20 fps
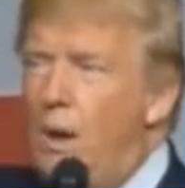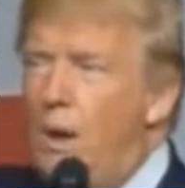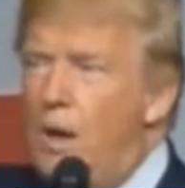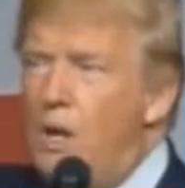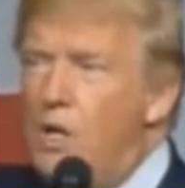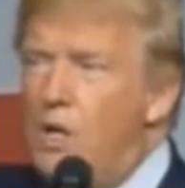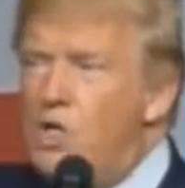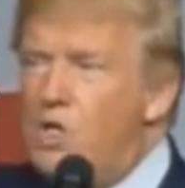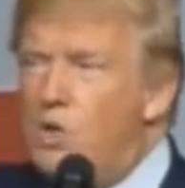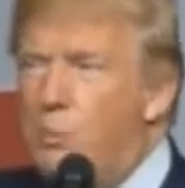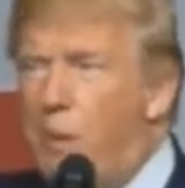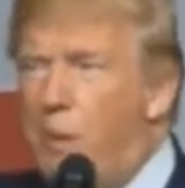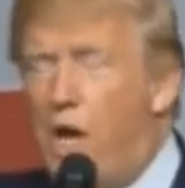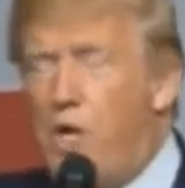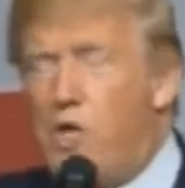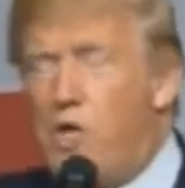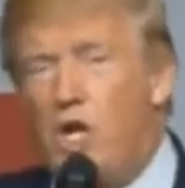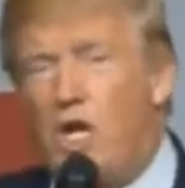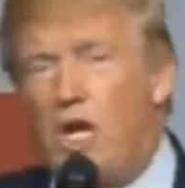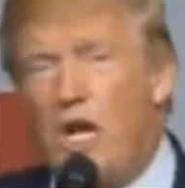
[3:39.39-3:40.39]

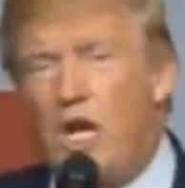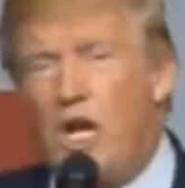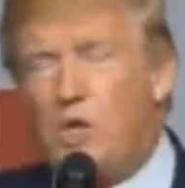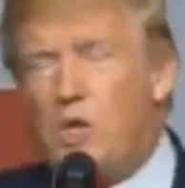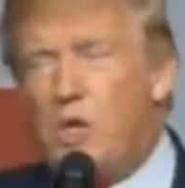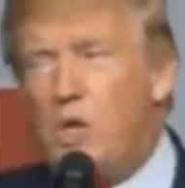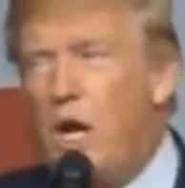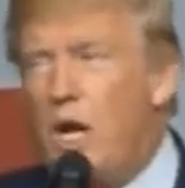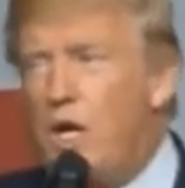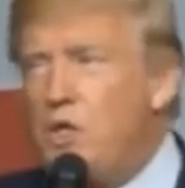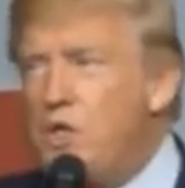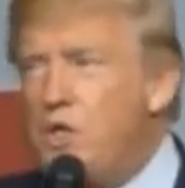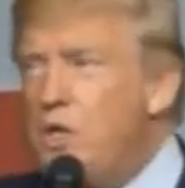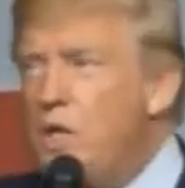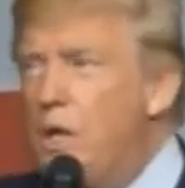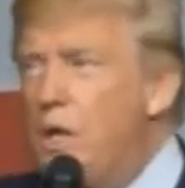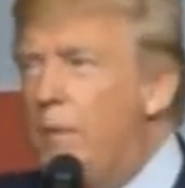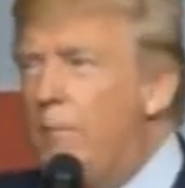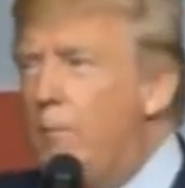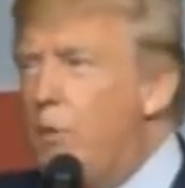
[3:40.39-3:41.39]
special interest,
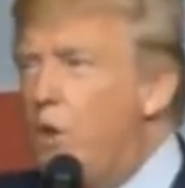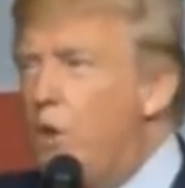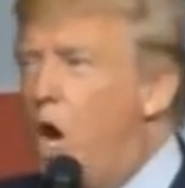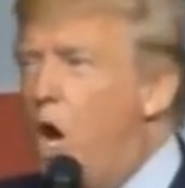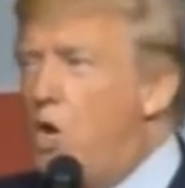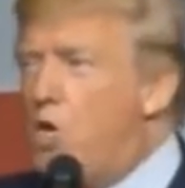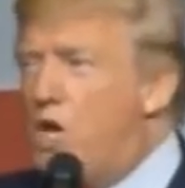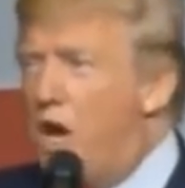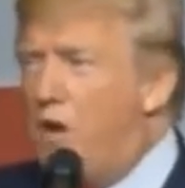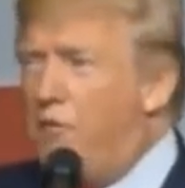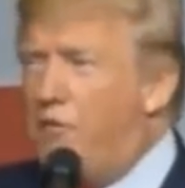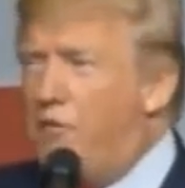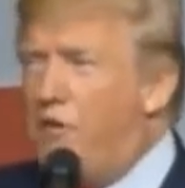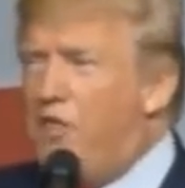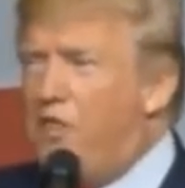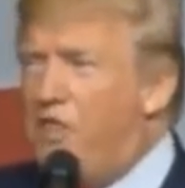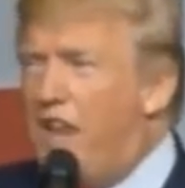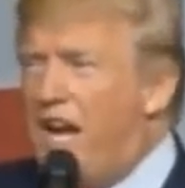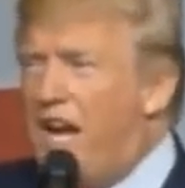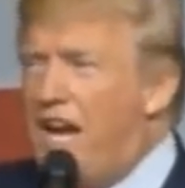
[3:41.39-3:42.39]
no
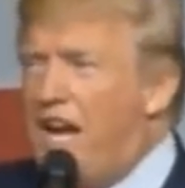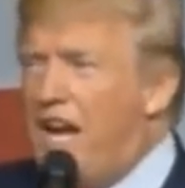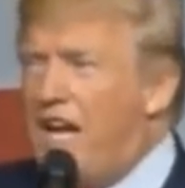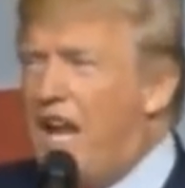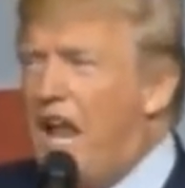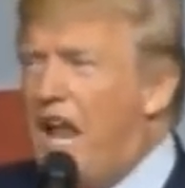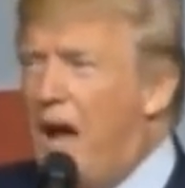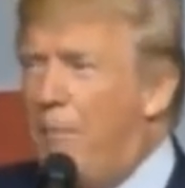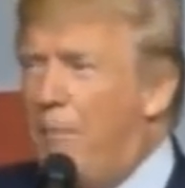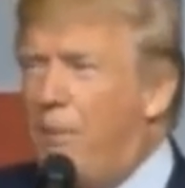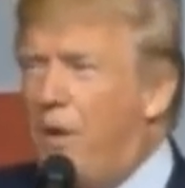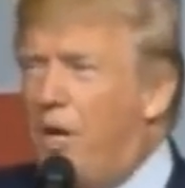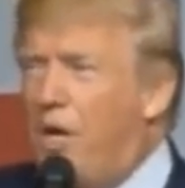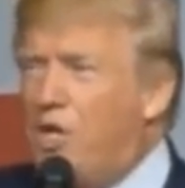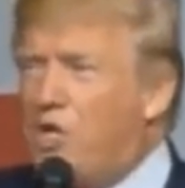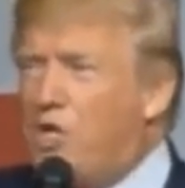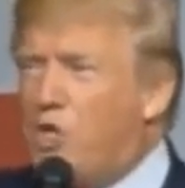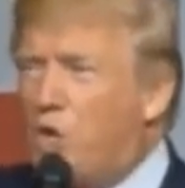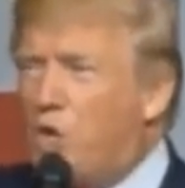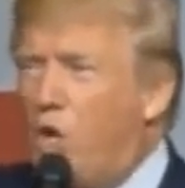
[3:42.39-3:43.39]
different than any
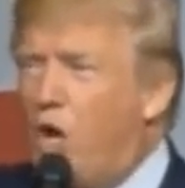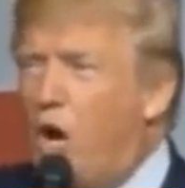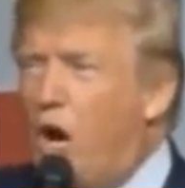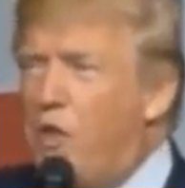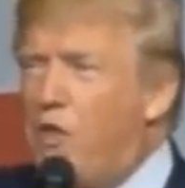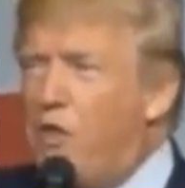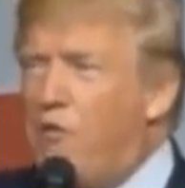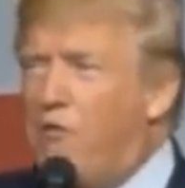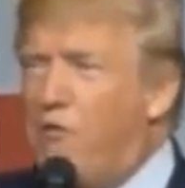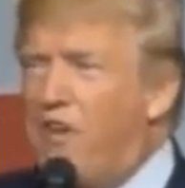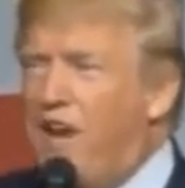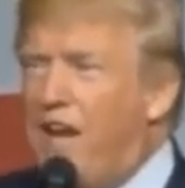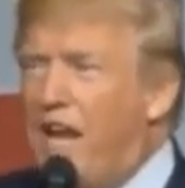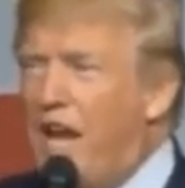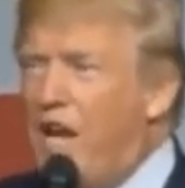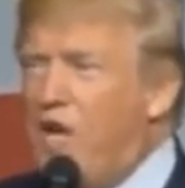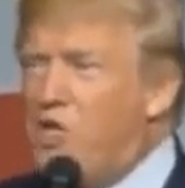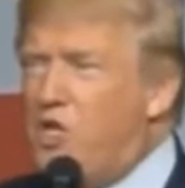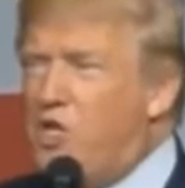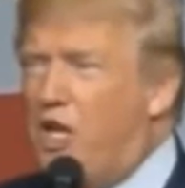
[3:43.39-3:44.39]
lobbyist or other
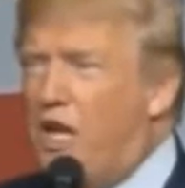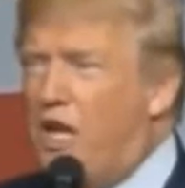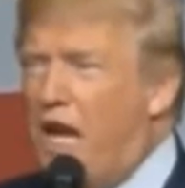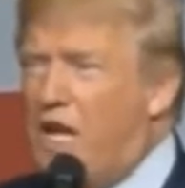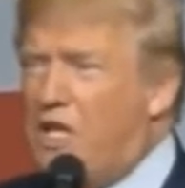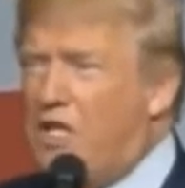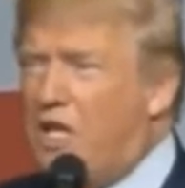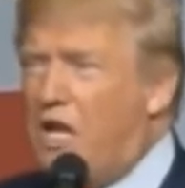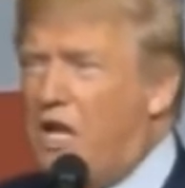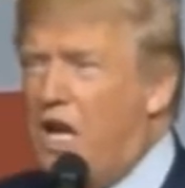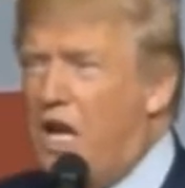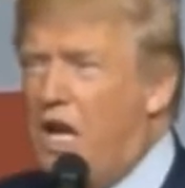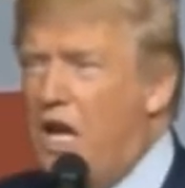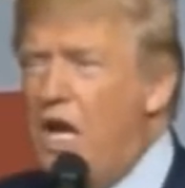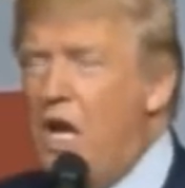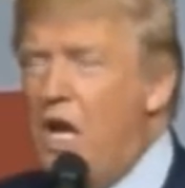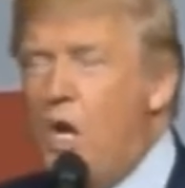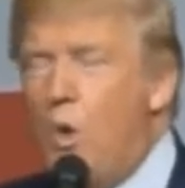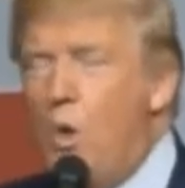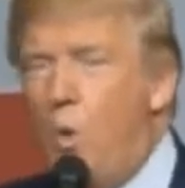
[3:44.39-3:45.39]
financial entity
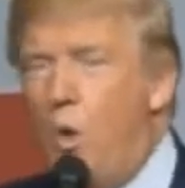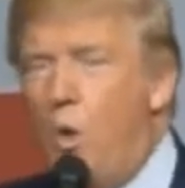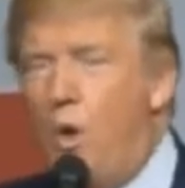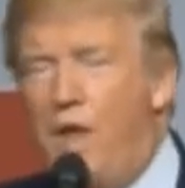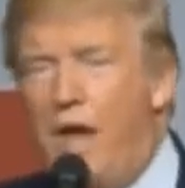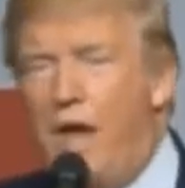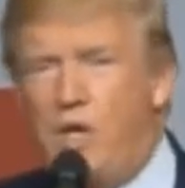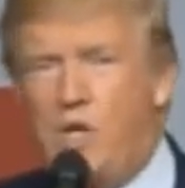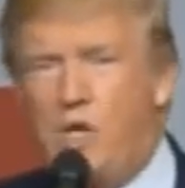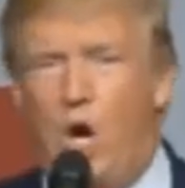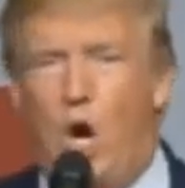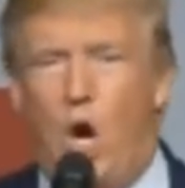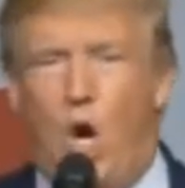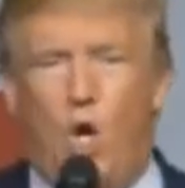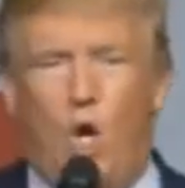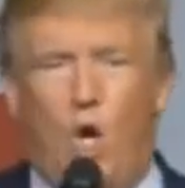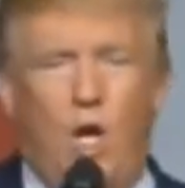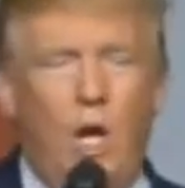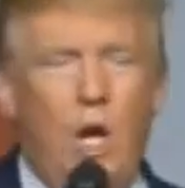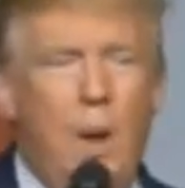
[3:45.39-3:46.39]
with a
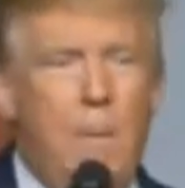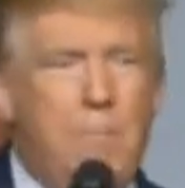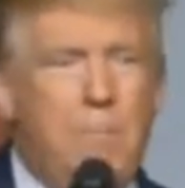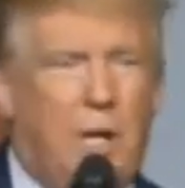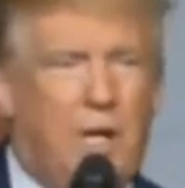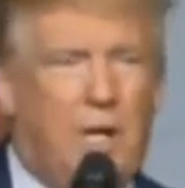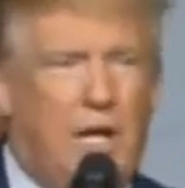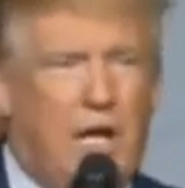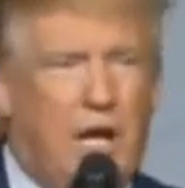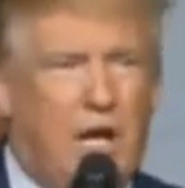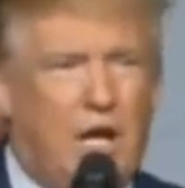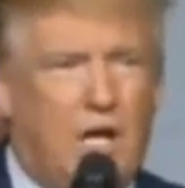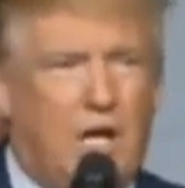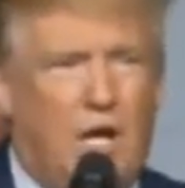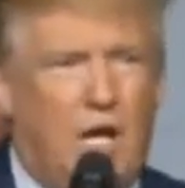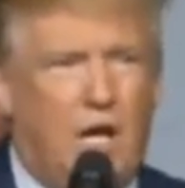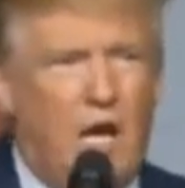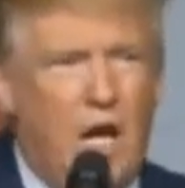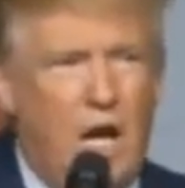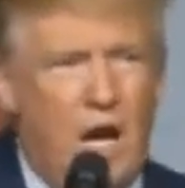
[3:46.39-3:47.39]
total
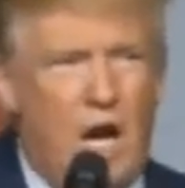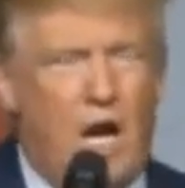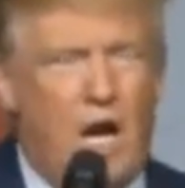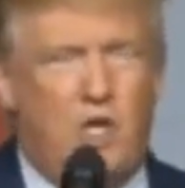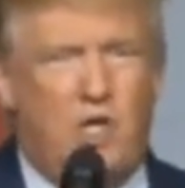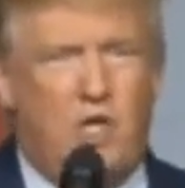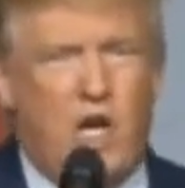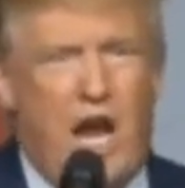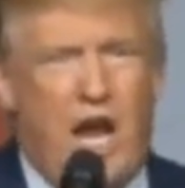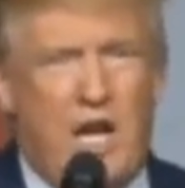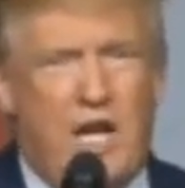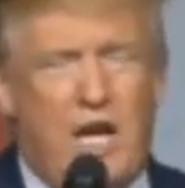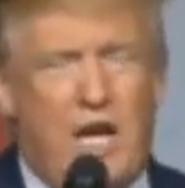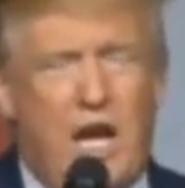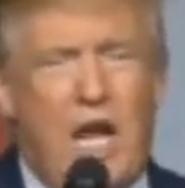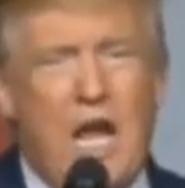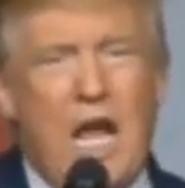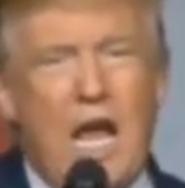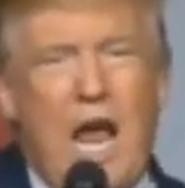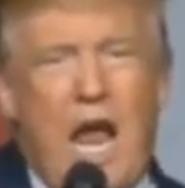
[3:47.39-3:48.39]
political
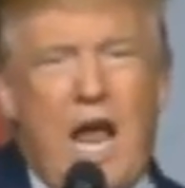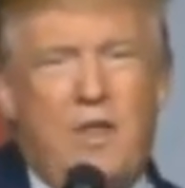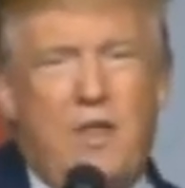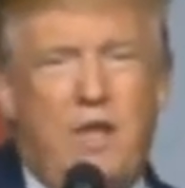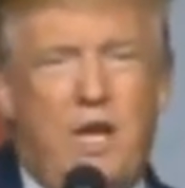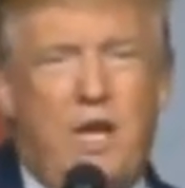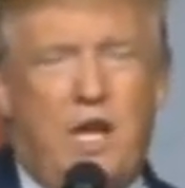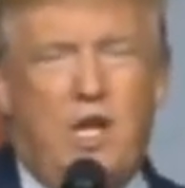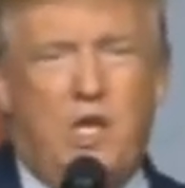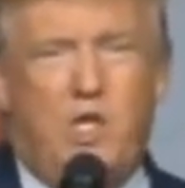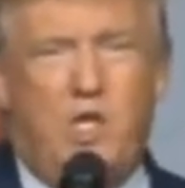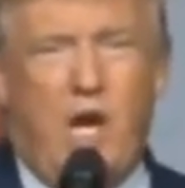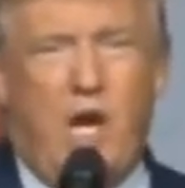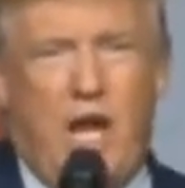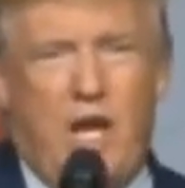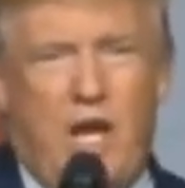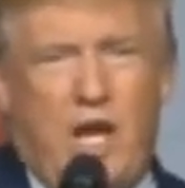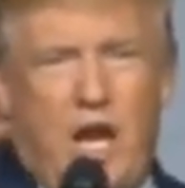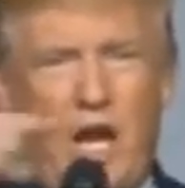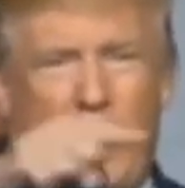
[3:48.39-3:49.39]
agenda. And the
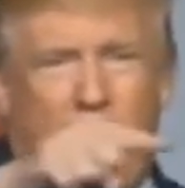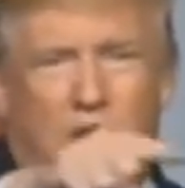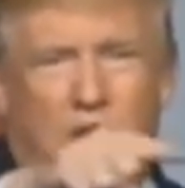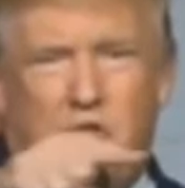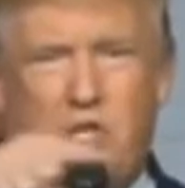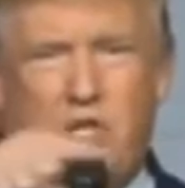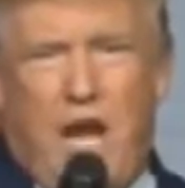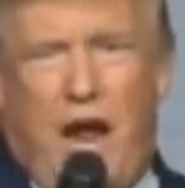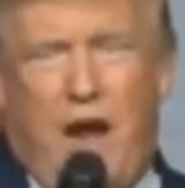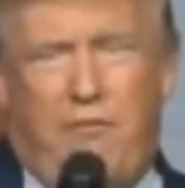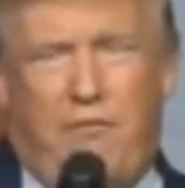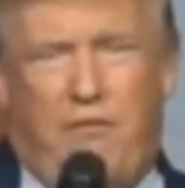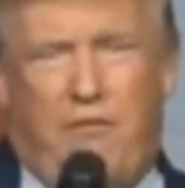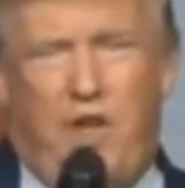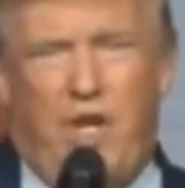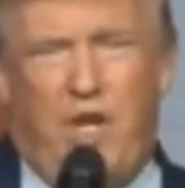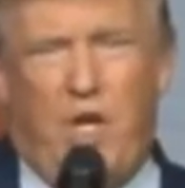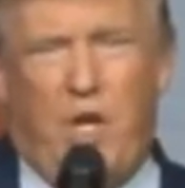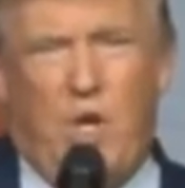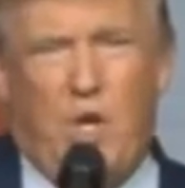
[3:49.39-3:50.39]
agenda is not for
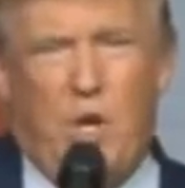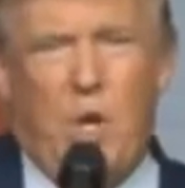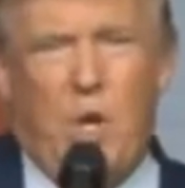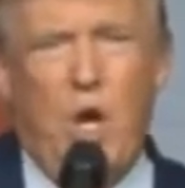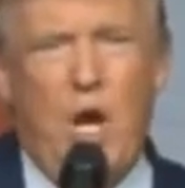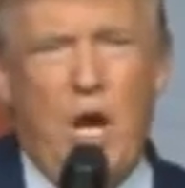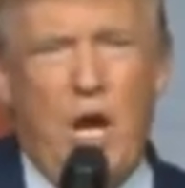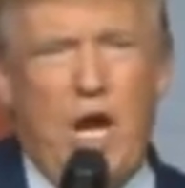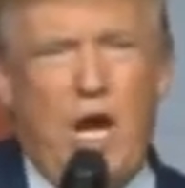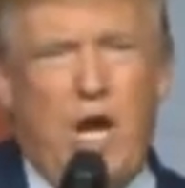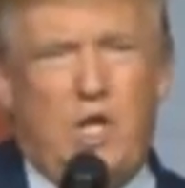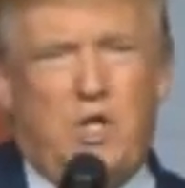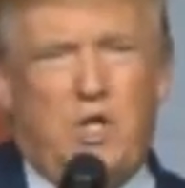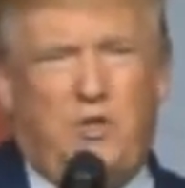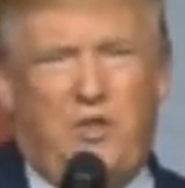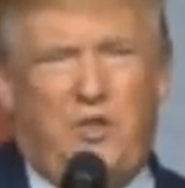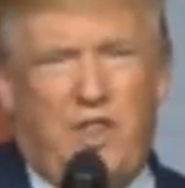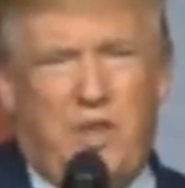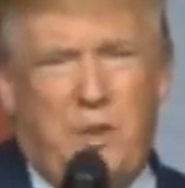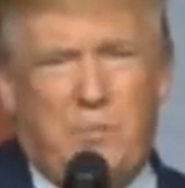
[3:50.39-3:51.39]
you, it's
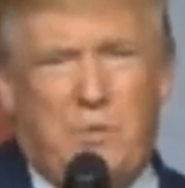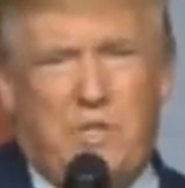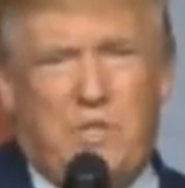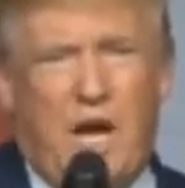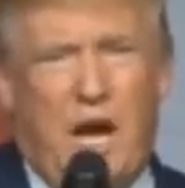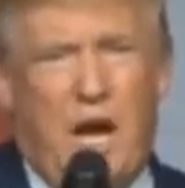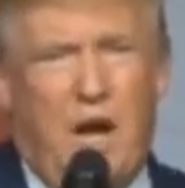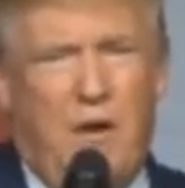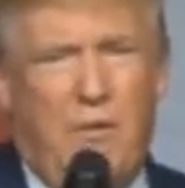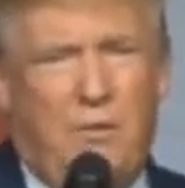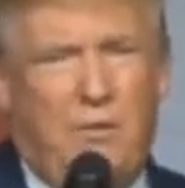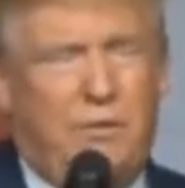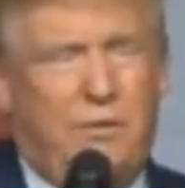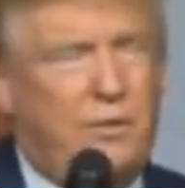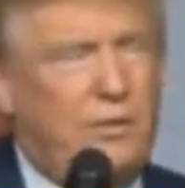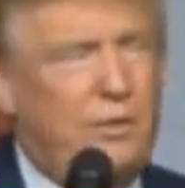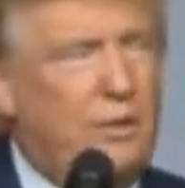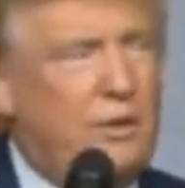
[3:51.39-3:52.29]
for themselves.